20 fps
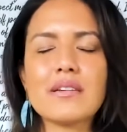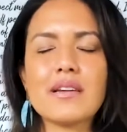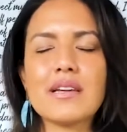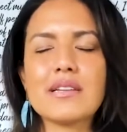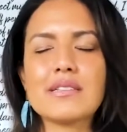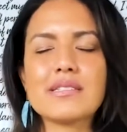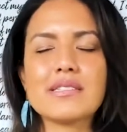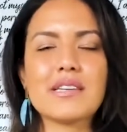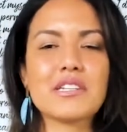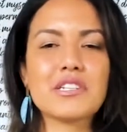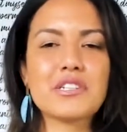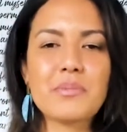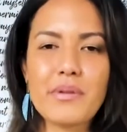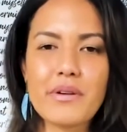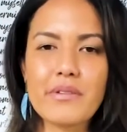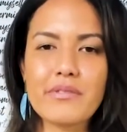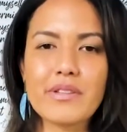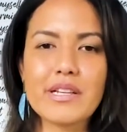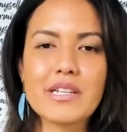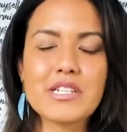It's such a
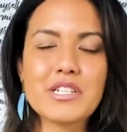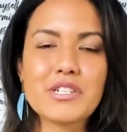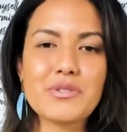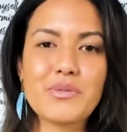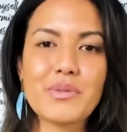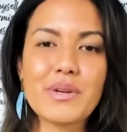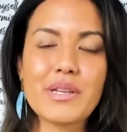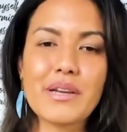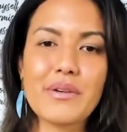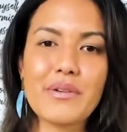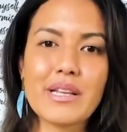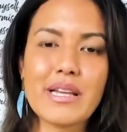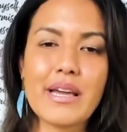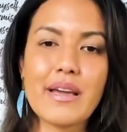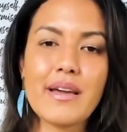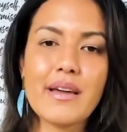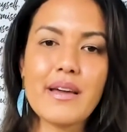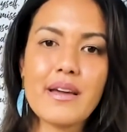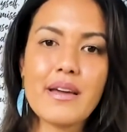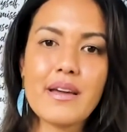privilege to
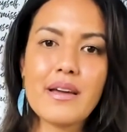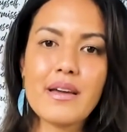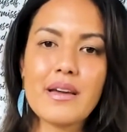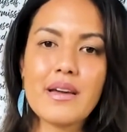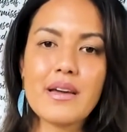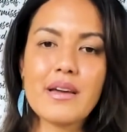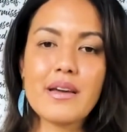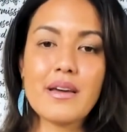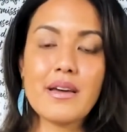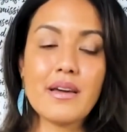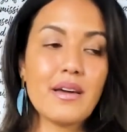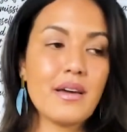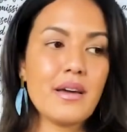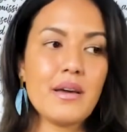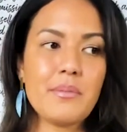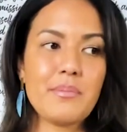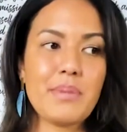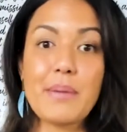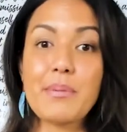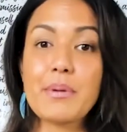really
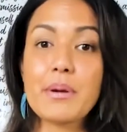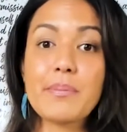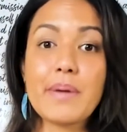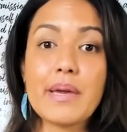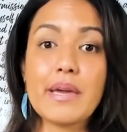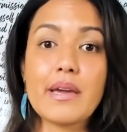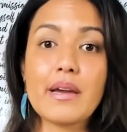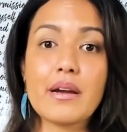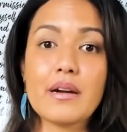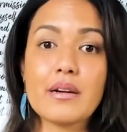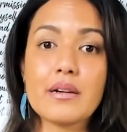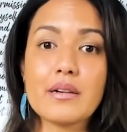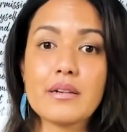be able to be here,